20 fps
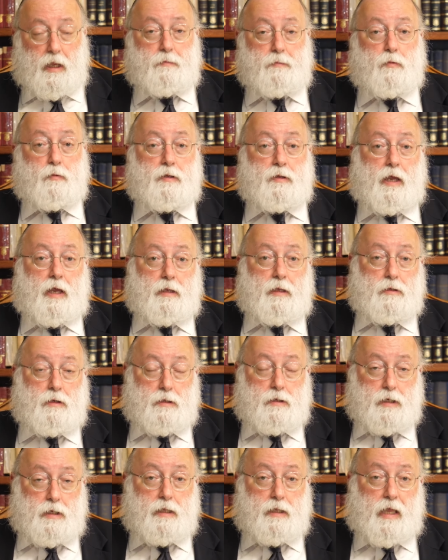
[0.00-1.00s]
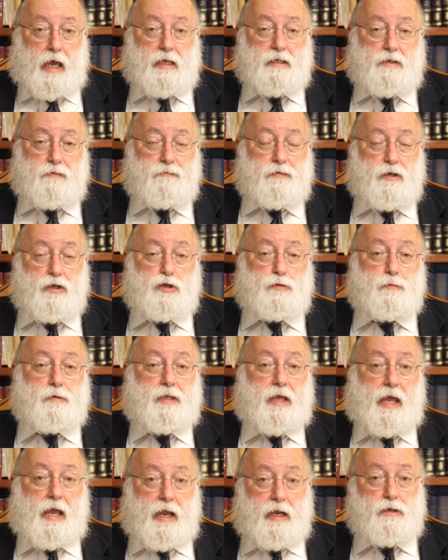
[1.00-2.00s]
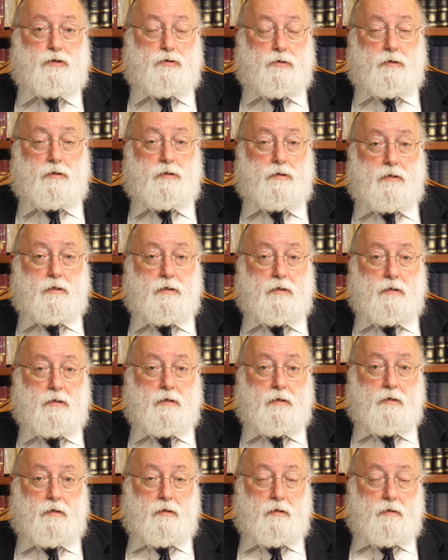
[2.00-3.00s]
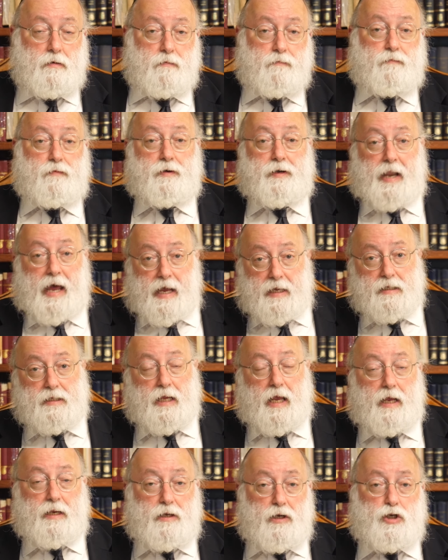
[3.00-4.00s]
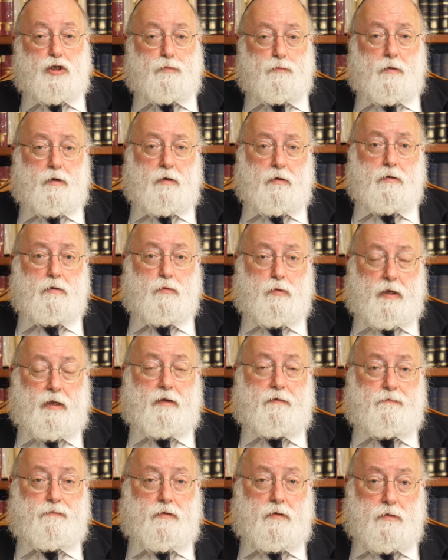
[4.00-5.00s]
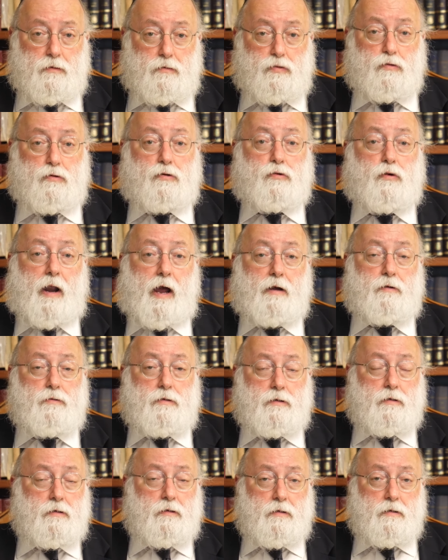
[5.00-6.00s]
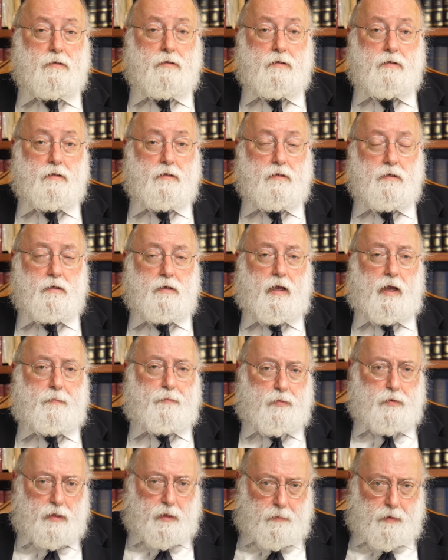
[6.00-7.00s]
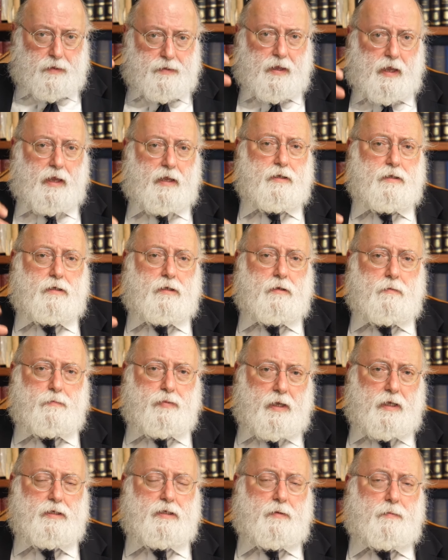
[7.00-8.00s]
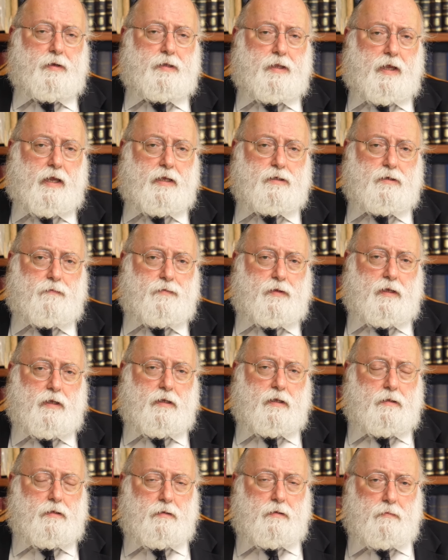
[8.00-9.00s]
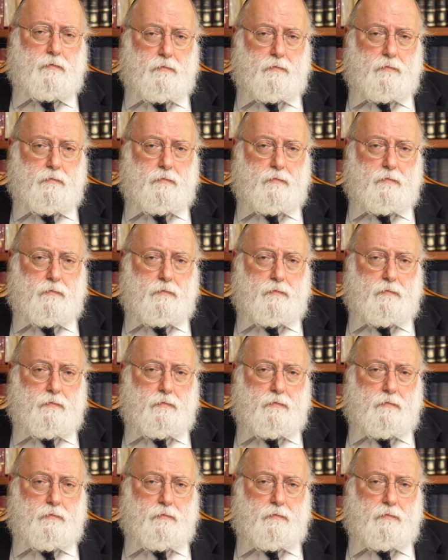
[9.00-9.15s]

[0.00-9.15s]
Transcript: that when they said Naaseh v'nishma, the angels, for Nasa and Ishma, weaved two crowns and put them on the heads, placed them on the heads of the Yidden.